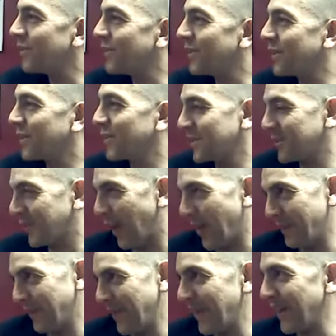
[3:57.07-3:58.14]
They could have
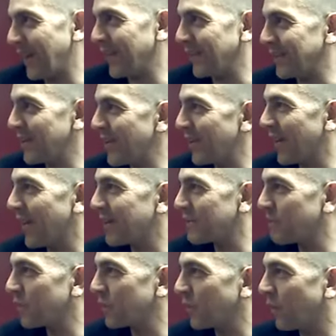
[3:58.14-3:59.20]
stopped at 80. No, they had to
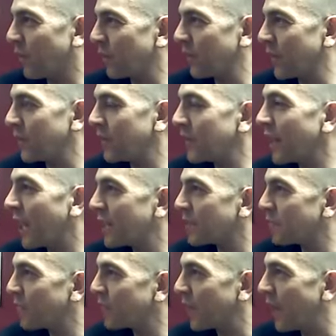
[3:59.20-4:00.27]
put the whole thing, and then they had to
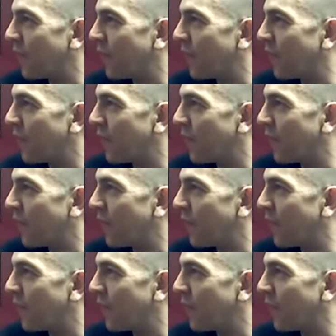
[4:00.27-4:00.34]
put the